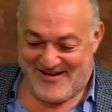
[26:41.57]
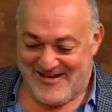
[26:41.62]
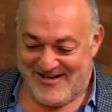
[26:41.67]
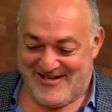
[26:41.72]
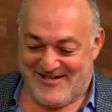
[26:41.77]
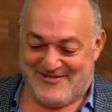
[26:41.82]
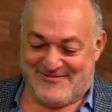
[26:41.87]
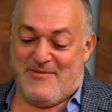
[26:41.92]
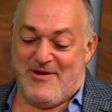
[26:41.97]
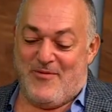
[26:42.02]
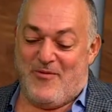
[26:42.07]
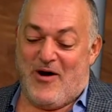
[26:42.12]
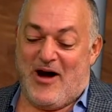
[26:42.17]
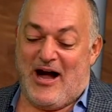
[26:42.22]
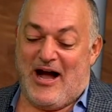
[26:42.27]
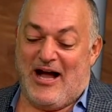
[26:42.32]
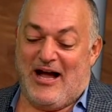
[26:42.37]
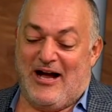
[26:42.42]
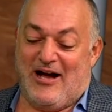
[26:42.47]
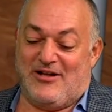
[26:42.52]
Yeah.
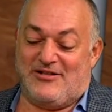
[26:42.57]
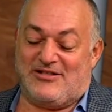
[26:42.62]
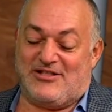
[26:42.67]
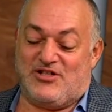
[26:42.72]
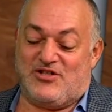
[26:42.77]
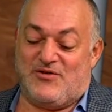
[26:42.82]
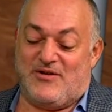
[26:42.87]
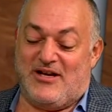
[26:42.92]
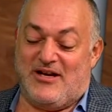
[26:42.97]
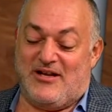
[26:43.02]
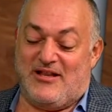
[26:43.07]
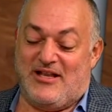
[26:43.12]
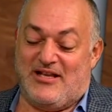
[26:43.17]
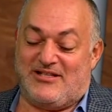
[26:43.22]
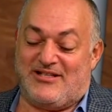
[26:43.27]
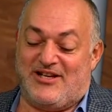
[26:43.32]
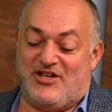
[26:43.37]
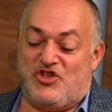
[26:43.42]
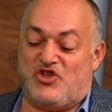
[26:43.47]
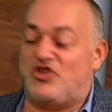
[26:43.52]
Meanwhile, did you hear
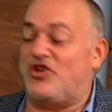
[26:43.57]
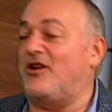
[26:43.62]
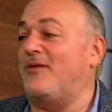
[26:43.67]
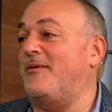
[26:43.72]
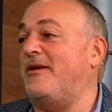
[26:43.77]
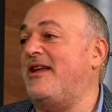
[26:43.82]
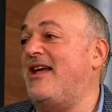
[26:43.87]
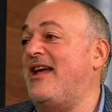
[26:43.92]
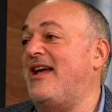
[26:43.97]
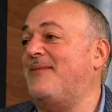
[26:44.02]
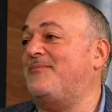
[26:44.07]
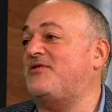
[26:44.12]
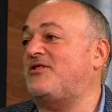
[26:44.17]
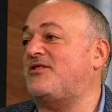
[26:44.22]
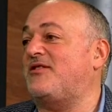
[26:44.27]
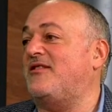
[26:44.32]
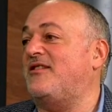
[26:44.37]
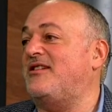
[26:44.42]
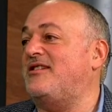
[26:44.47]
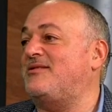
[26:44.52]
this? A German
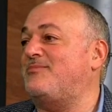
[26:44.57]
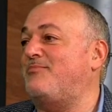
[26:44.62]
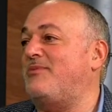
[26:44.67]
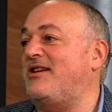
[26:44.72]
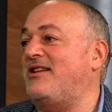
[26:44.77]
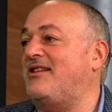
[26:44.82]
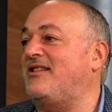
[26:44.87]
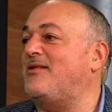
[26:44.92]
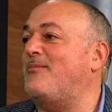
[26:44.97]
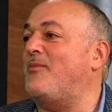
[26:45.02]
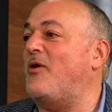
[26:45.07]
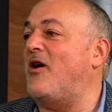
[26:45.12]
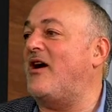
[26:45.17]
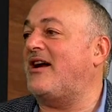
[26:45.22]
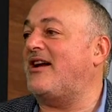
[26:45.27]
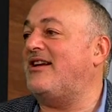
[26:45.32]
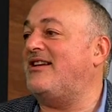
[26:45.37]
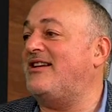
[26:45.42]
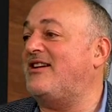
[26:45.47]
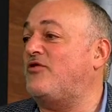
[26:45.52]
hamster is beating the
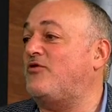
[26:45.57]
market in